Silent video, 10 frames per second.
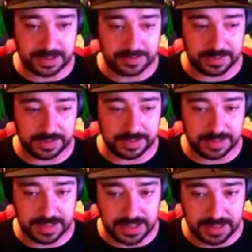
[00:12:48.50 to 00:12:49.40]
Terrifying.
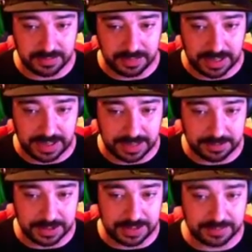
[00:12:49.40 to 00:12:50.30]
Right,
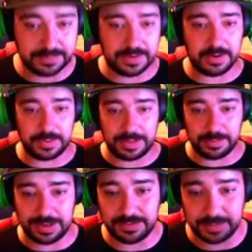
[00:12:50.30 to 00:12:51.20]
how mu how far are
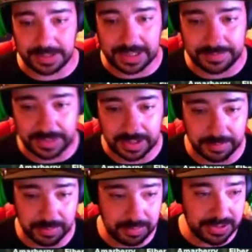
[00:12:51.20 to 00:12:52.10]
we away from like
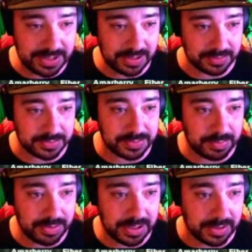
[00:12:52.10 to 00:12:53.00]
leveling up? We're pretty
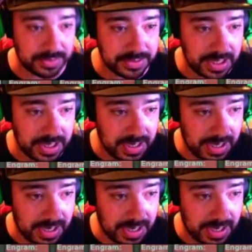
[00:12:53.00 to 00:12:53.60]
close. We're pretty close.